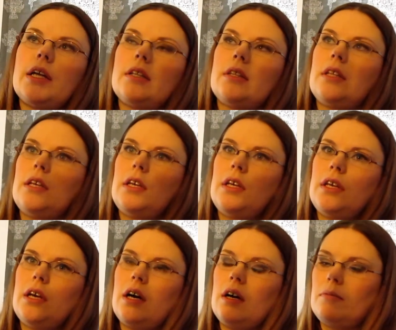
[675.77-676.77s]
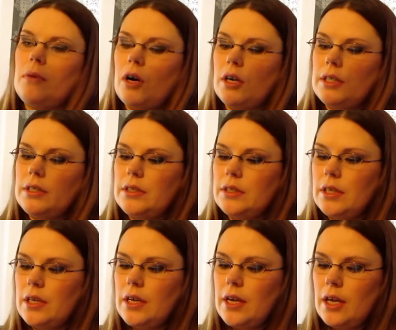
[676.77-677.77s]
the artist
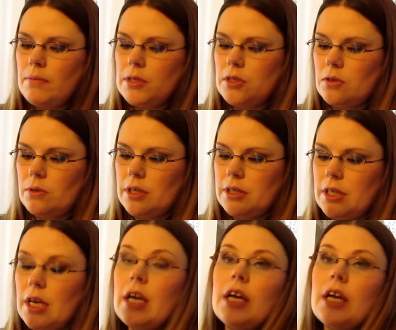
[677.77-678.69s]
Amy Stewart.